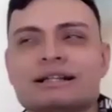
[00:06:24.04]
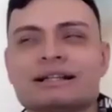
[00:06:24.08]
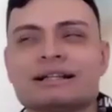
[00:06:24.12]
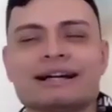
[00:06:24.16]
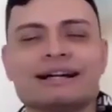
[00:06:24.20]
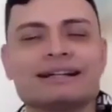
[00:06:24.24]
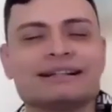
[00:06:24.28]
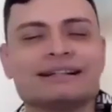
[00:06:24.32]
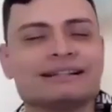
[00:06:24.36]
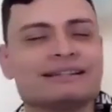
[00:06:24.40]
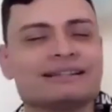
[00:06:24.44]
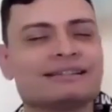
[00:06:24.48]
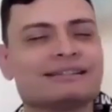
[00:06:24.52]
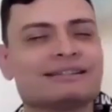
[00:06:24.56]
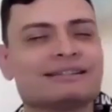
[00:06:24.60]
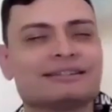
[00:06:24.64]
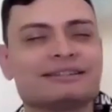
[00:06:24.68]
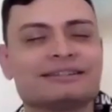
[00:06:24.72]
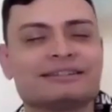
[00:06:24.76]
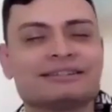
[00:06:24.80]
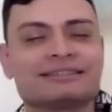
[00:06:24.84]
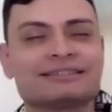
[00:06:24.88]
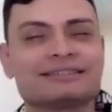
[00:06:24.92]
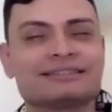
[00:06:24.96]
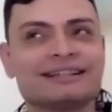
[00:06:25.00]
that is a
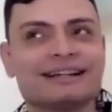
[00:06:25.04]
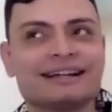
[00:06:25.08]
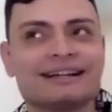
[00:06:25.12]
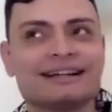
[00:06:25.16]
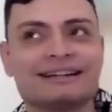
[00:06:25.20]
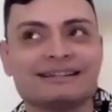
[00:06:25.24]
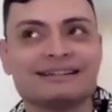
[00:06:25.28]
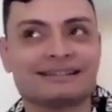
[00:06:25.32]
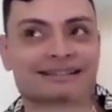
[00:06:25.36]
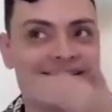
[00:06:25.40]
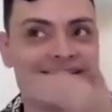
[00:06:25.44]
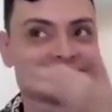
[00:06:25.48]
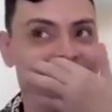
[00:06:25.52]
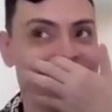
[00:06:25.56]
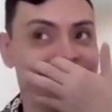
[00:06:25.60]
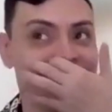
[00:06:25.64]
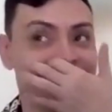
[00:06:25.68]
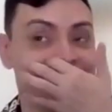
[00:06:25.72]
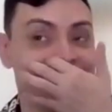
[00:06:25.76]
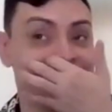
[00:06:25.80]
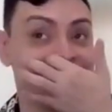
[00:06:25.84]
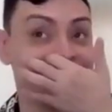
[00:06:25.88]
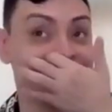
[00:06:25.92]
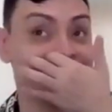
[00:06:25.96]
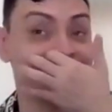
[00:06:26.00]
That is
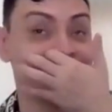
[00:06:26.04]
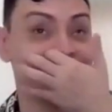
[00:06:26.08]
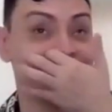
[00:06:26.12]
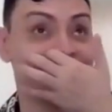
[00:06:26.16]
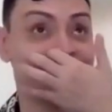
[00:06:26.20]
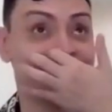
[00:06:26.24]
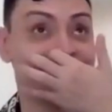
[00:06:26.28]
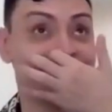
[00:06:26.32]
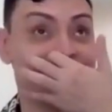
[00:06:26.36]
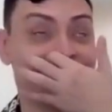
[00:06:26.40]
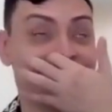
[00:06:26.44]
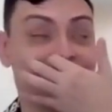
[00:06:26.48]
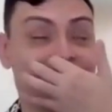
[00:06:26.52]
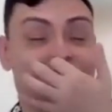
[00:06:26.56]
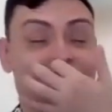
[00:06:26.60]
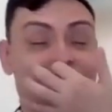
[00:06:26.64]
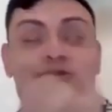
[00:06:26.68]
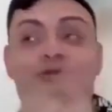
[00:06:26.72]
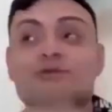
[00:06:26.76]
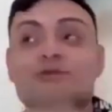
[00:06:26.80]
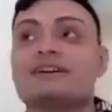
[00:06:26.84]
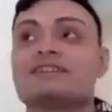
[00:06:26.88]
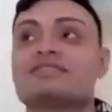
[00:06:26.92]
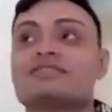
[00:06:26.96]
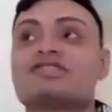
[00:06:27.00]
that is a very tough
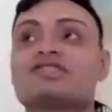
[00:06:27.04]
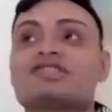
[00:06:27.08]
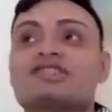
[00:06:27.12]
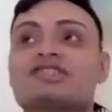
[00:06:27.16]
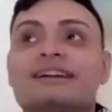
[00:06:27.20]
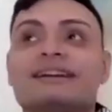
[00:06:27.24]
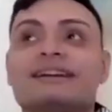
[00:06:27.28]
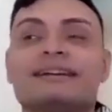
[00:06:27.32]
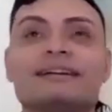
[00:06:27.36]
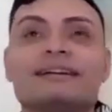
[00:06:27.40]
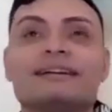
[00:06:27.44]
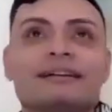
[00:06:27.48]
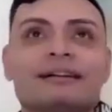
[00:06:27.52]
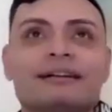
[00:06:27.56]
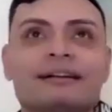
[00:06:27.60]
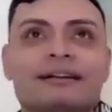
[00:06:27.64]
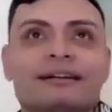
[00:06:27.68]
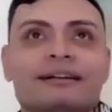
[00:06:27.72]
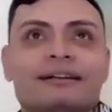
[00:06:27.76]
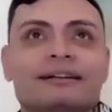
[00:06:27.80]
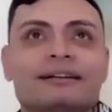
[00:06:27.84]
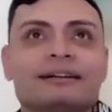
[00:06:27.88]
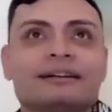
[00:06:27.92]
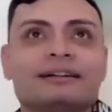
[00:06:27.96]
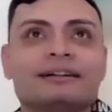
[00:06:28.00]
question.
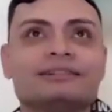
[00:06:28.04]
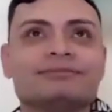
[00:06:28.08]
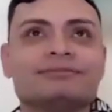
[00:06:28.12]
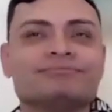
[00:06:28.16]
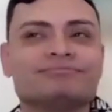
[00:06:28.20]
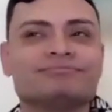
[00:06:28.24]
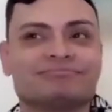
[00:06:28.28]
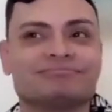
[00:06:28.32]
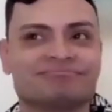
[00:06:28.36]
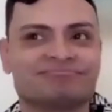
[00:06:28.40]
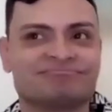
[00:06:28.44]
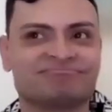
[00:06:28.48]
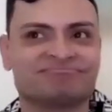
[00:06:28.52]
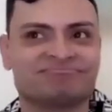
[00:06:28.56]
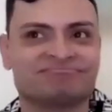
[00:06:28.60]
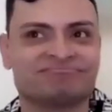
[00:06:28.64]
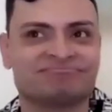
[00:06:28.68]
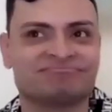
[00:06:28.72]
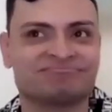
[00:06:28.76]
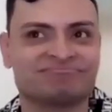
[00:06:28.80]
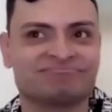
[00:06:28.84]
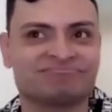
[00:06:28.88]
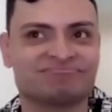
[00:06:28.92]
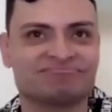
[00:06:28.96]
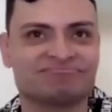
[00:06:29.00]
Um,
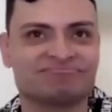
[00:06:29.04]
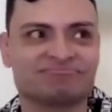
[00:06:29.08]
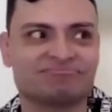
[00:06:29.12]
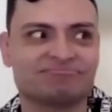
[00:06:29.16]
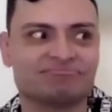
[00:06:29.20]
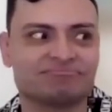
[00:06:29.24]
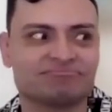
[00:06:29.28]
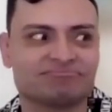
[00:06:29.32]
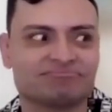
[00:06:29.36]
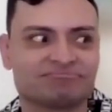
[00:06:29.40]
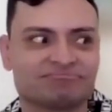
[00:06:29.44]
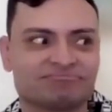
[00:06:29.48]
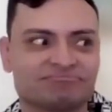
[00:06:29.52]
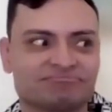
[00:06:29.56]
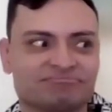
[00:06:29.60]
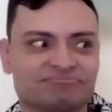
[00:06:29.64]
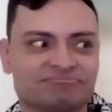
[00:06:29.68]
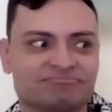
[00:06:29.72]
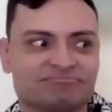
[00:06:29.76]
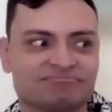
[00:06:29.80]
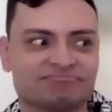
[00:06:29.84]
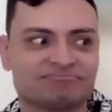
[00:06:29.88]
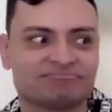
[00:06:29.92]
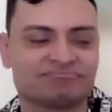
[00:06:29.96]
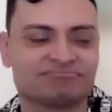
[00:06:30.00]
mm-mm.
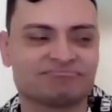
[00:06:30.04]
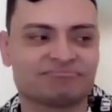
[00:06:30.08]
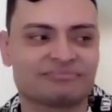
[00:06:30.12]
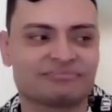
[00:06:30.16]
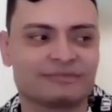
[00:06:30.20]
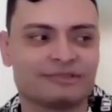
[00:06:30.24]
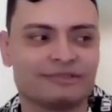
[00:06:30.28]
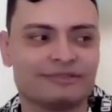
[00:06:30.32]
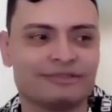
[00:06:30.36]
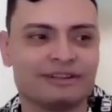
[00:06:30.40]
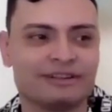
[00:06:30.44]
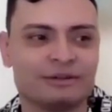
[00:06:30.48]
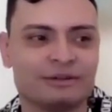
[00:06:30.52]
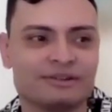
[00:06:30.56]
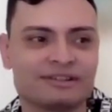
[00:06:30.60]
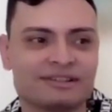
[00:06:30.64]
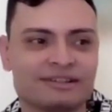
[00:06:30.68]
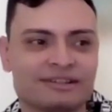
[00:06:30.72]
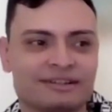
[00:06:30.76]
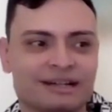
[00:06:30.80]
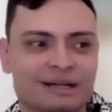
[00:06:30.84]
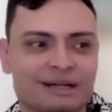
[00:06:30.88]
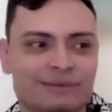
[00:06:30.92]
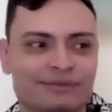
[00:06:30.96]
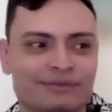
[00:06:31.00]
If it was
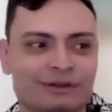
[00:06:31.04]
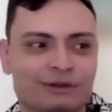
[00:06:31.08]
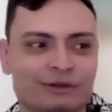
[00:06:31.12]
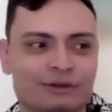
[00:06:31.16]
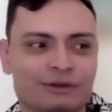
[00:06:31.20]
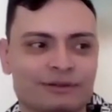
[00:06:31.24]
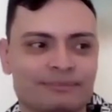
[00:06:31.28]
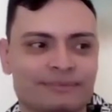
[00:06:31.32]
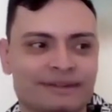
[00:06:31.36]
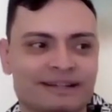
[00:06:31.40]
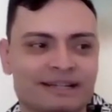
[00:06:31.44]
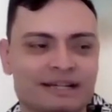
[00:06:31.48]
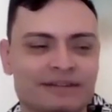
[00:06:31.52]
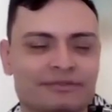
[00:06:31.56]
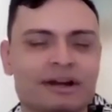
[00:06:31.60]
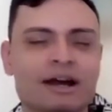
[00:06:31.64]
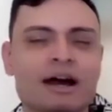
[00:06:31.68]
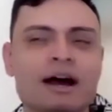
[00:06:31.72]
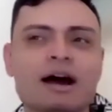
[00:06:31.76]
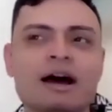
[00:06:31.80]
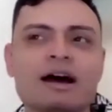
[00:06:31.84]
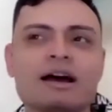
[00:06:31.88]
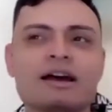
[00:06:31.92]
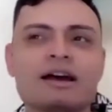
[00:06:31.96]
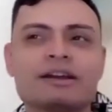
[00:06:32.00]
an envelope with my death,
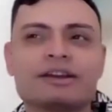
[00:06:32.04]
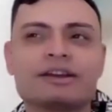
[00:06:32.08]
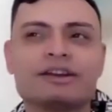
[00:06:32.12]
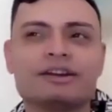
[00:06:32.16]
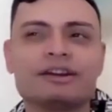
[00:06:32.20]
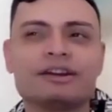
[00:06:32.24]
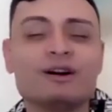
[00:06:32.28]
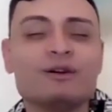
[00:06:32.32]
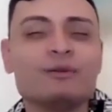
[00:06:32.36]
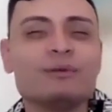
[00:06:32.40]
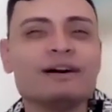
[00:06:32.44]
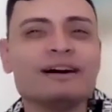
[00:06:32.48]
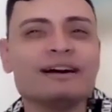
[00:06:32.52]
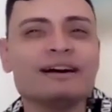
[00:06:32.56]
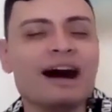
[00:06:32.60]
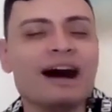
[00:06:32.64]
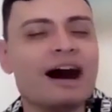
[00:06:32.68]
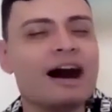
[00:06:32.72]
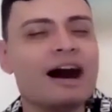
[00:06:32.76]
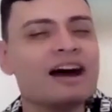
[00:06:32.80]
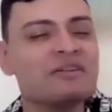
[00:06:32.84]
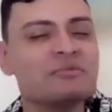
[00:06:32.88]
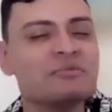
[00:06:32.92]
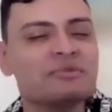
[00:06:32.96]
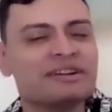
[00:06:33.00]
you know what?
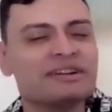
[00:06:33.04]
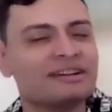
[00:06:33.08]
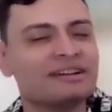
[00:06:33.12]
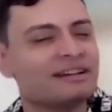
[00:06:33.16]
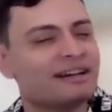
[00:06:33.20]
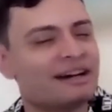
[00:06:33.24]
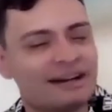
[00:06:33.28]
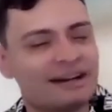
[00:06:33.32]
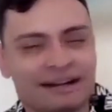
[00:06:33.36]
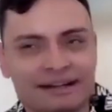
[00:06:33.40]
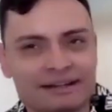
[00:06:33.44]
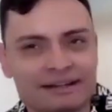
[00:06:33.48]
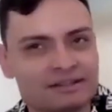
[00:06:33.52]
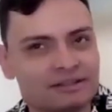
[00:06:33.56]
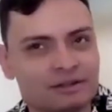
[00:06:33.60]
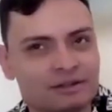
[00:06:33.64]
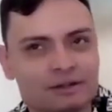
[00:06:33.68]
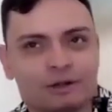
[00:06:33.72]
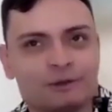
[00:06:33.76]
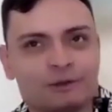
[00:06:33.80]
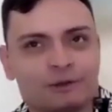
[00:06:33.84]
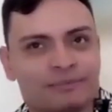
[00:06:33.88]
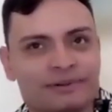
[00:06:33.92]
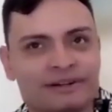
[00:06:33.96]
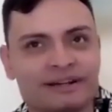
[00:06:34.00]
I would not
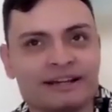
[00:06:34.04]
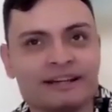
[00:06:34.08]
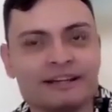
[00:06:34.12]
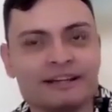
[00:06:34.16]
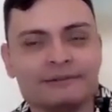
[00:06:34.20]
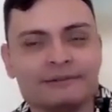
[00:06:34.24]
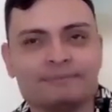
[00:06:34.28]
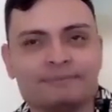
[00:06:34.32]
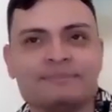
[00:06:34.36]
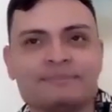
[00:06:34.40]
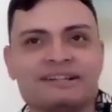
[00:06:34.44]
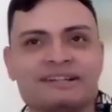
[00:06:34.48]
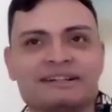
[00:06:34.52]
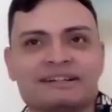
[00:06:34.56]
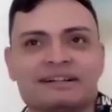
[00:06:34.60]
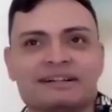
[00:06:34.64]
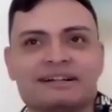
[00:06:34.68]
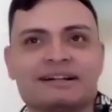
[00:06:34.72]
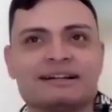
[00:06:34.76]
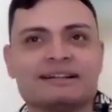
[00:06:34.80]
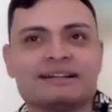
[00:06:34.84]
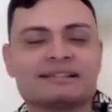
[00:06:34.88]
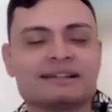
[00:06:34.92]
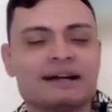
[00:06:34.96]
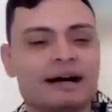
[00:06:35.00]
open it
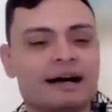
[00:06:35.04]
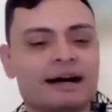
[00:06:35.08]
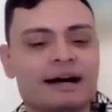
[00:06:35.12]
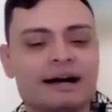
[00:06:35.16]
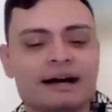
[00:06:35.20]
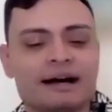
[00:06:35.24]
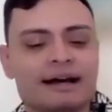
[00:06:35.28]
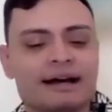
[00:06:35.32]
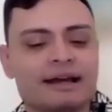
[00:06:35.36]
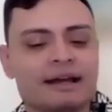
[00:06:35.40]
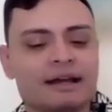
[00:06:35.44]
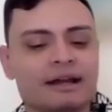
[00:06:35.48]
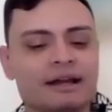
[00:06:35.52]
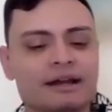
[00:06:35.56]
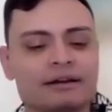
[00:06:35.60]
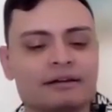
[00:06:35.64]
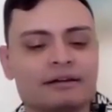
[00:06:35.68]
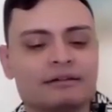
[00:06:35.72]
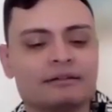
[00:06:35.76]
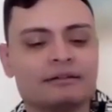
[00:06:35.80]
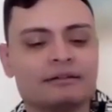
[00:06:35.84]
because I